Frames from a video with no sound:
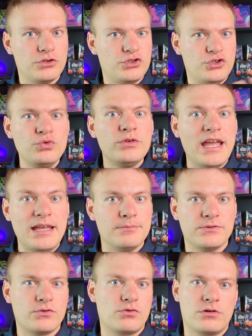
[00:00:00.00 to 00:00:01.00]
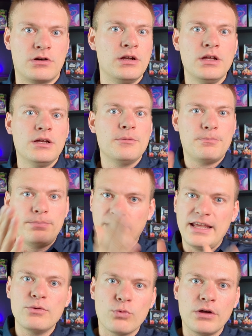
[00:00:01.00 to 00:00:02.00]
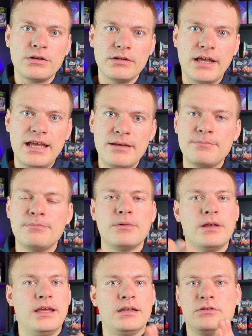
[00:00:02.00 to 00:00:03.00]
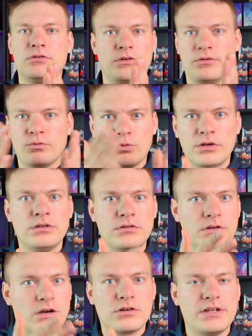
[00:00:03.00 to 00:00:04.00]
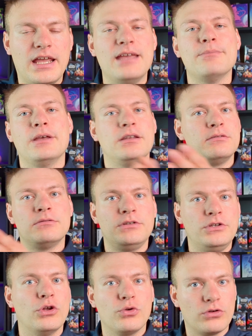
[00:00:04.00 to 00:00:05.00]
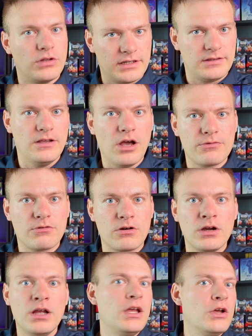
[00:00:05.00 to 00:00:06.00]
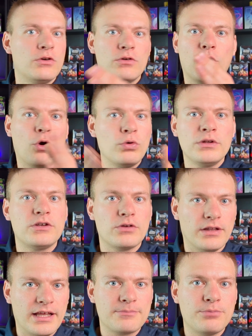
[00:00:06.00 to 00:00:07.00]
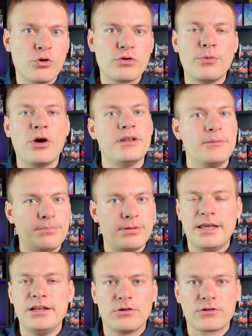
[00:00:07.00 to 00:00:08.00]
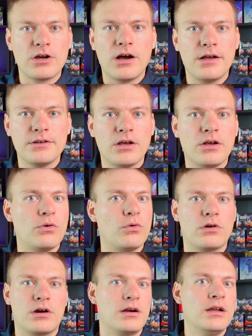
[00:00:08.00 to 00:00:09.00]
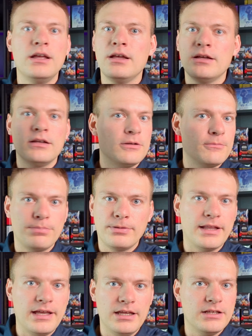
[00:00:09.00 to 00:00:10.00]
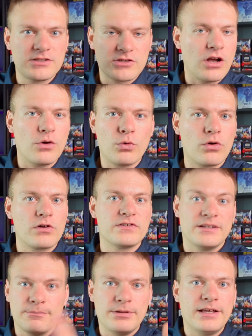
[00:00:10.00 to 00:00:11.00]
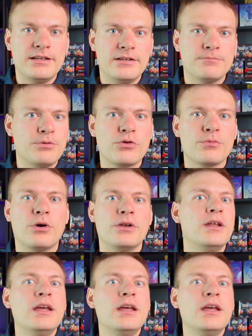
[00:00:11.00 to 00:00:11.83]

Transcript: 2 games or play one game and one card game and, collect the other. Only collect Pokemon and play Lorcana, or play Star Wars and play Pokemon.